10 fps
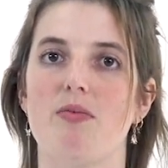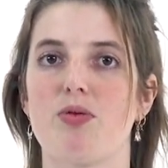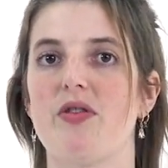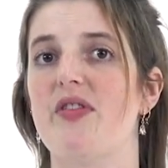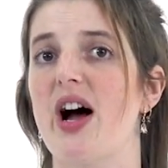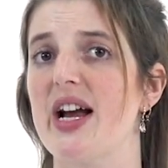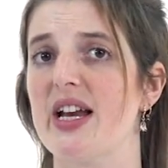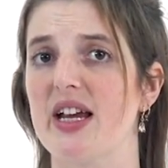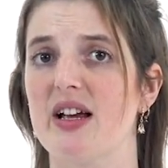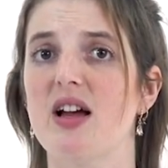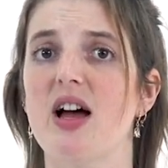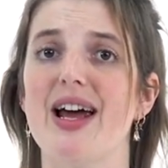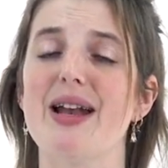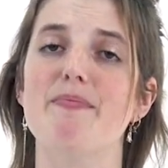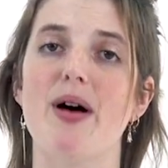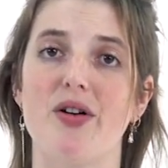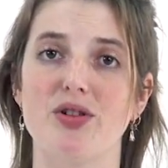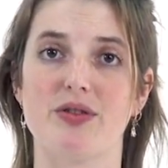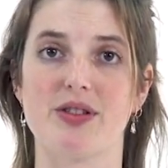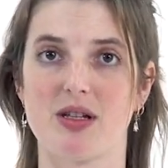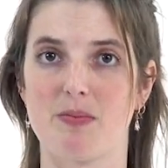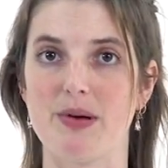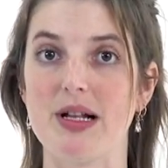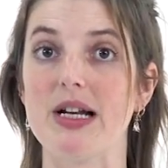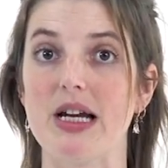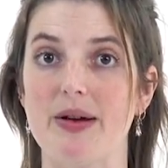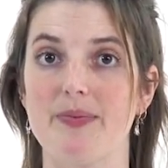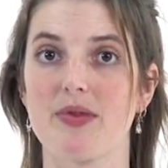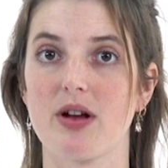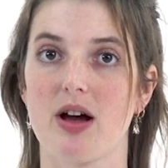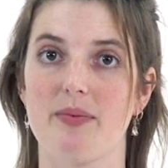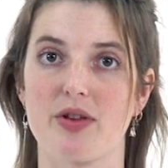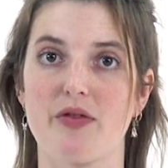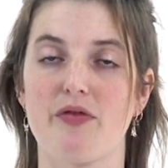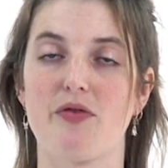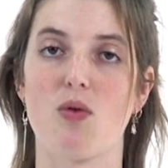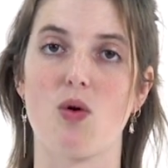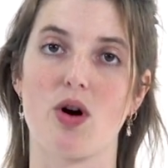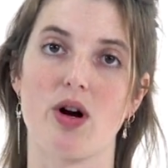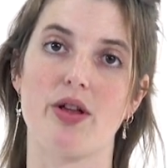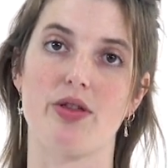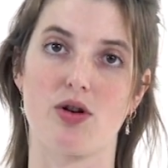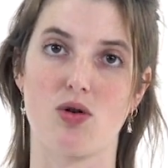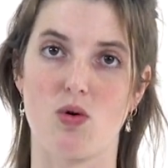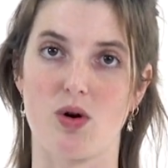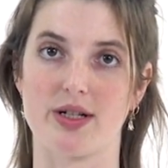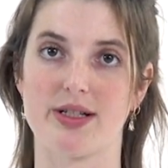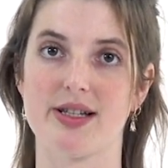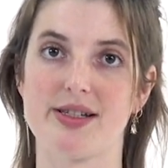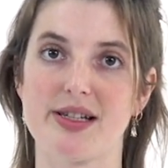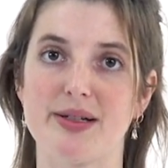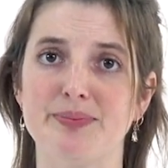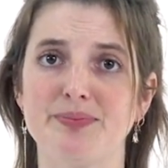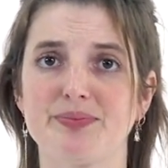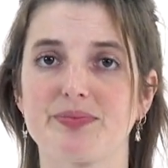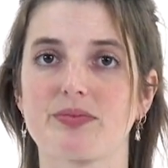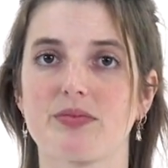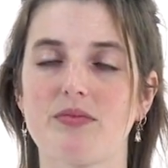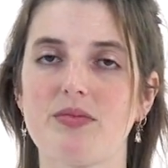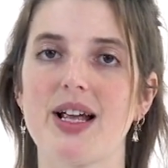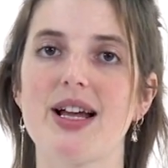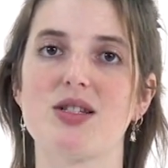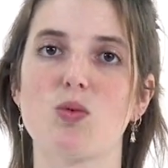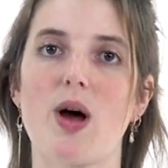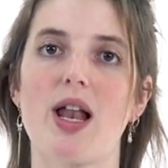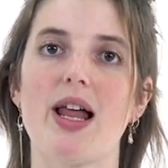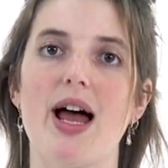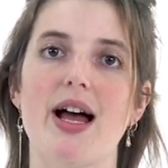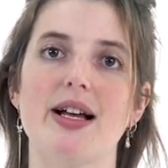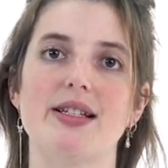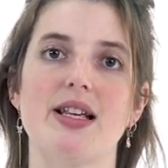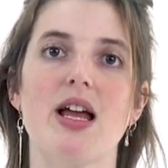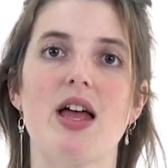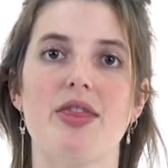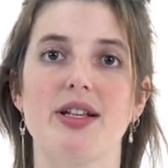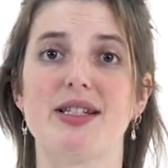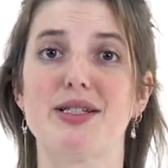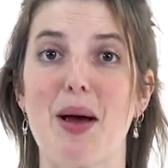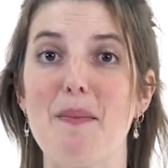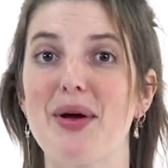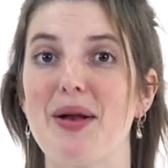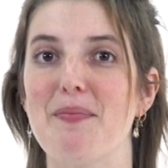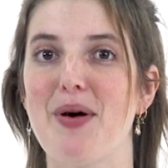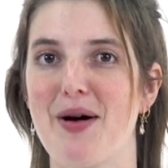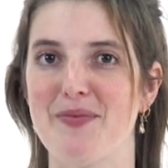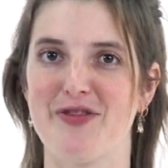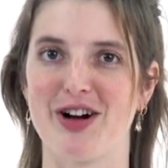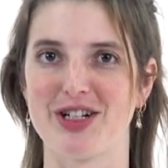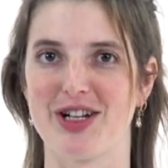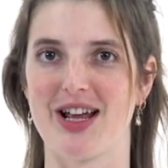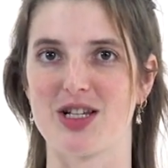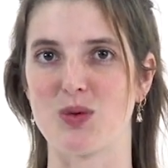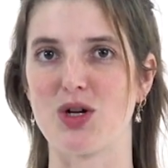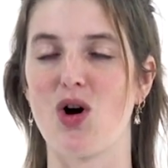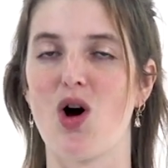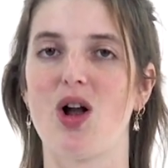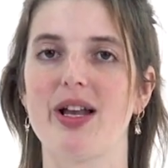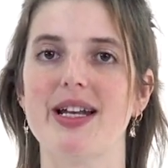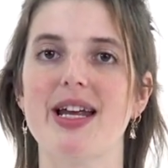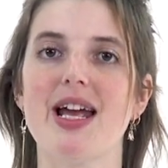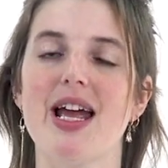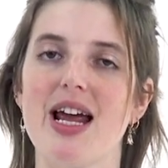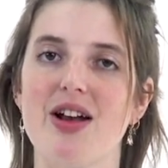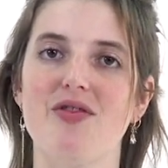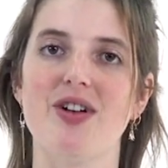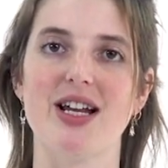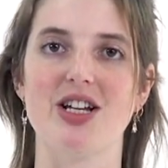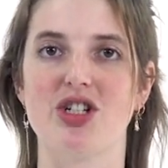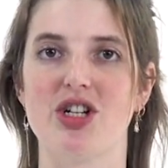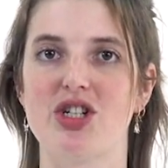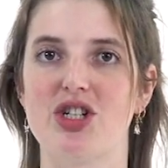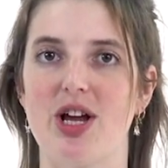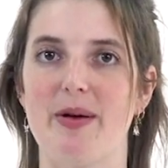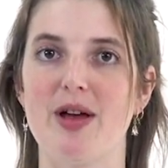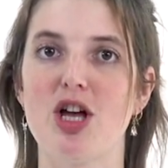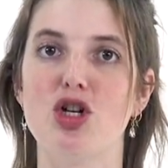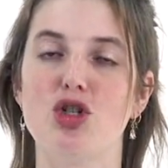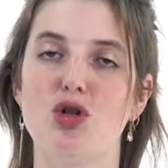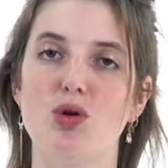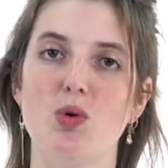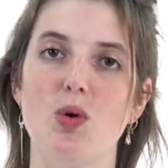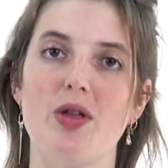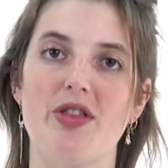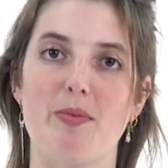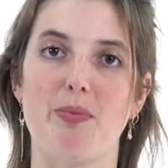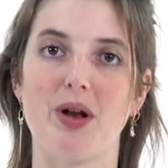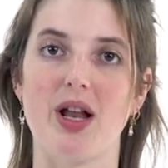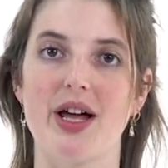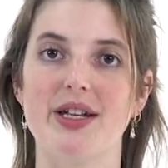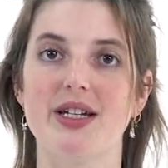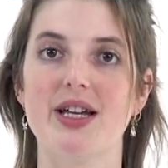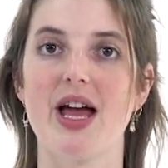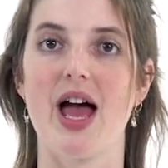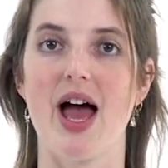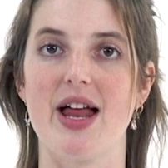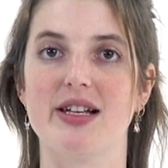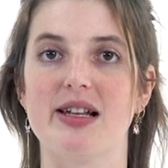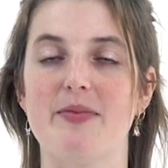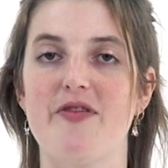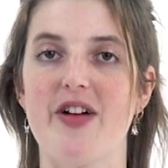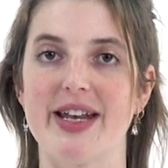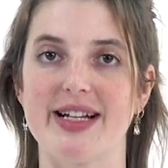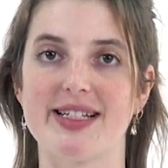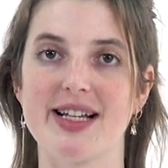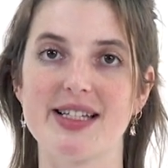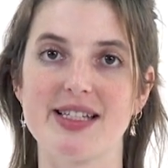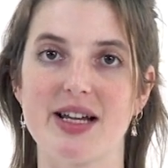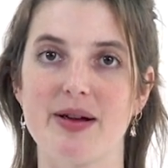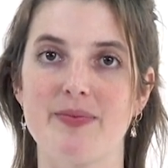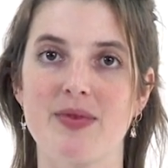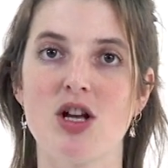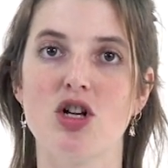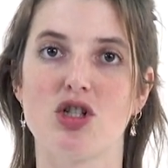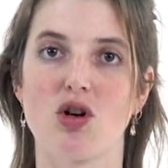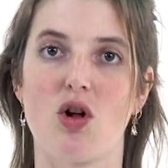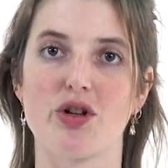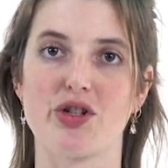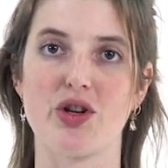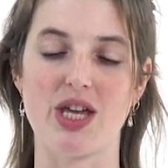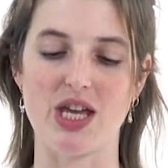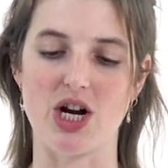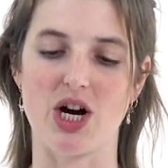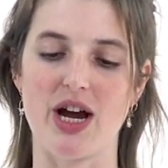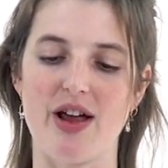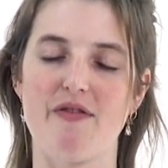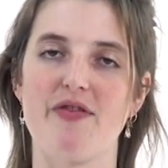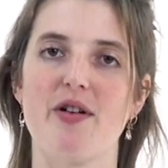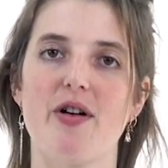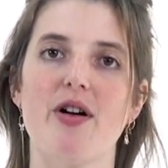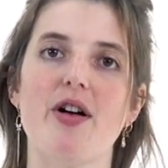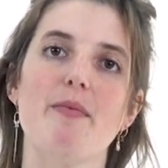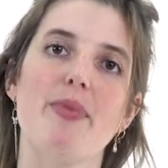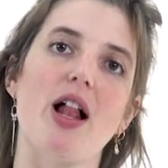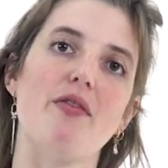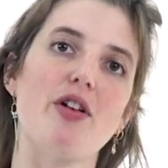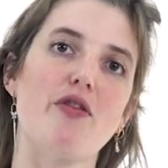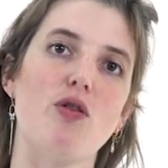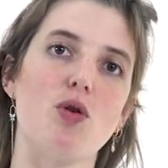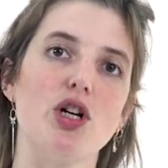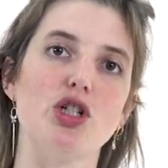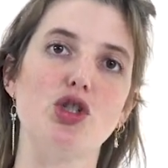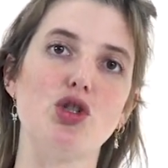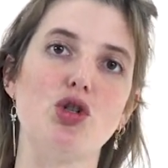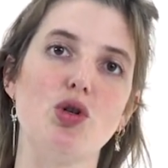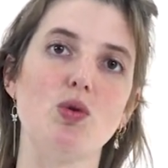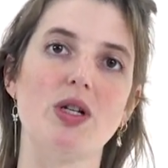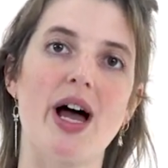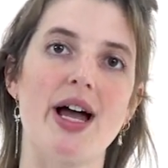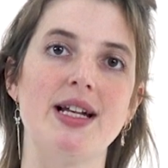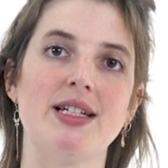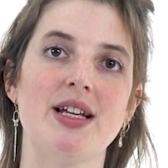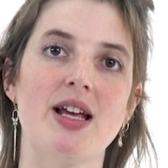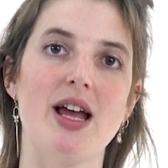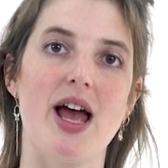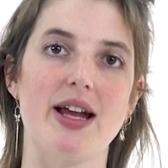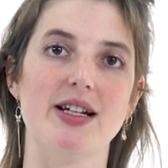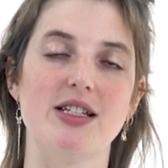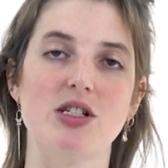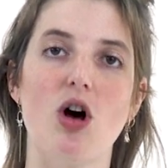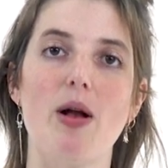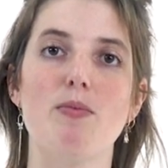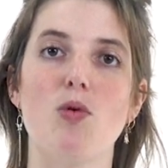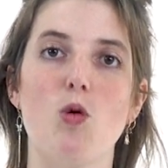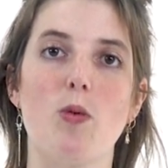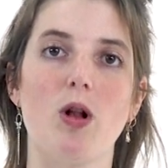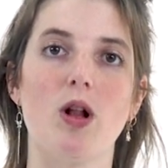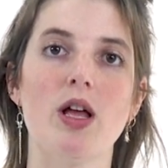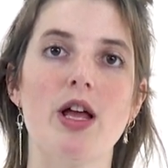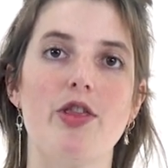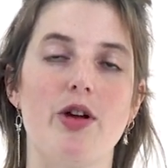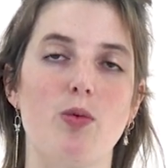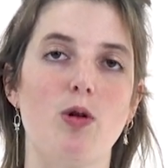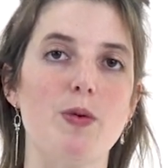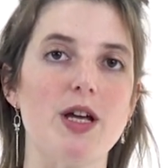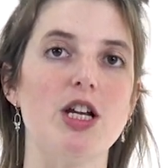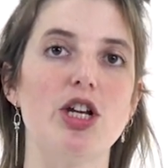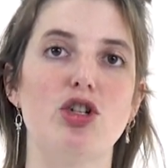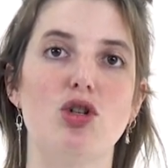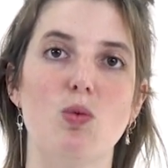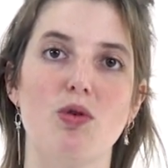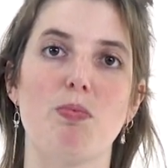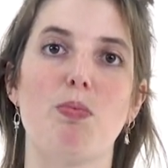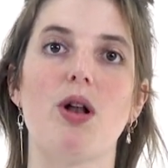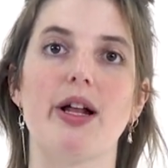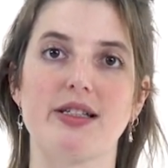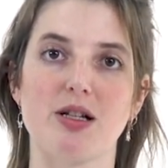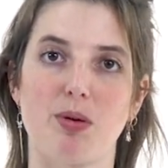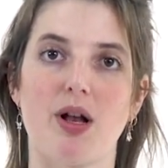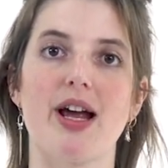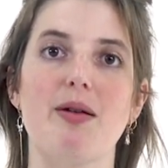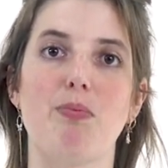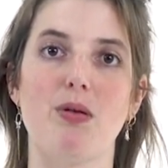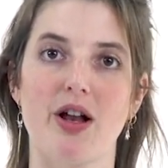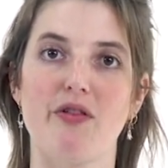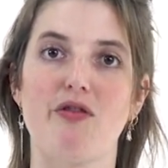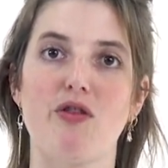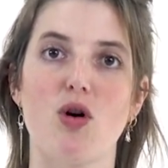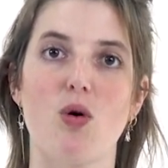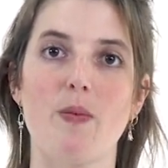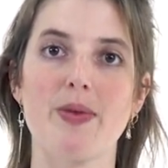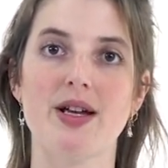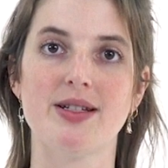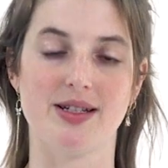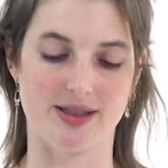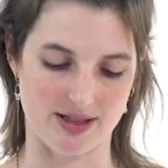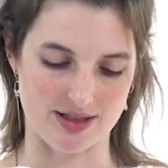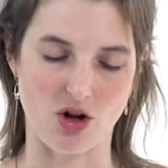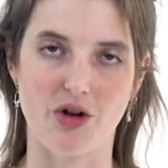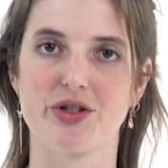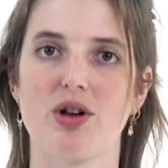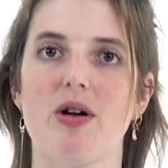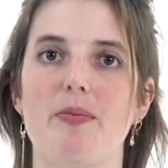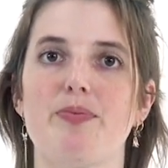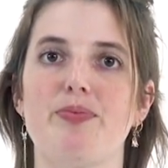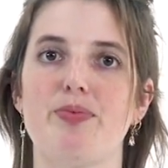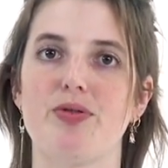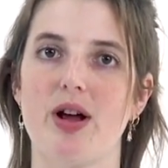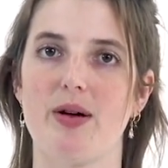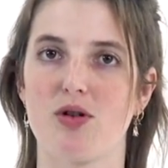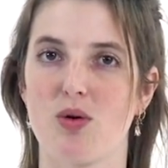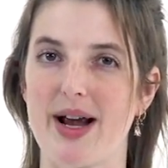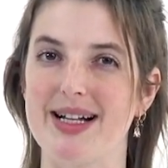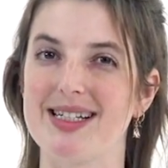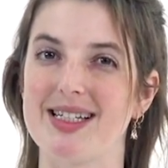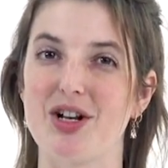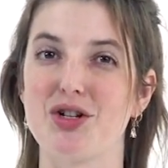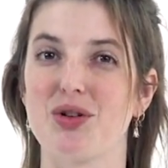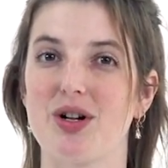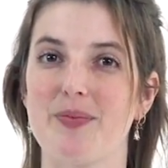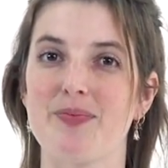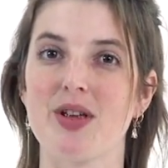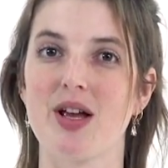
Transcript: providing an amount of stability um, for the core system as well as the sump and pump function, as we call it, in relationship to the blood and lymphatic system. So also here, if the pelvic floor is too tight and is not mobile, there will be an issue with blood supply and blood flow since this is also a uh, quite central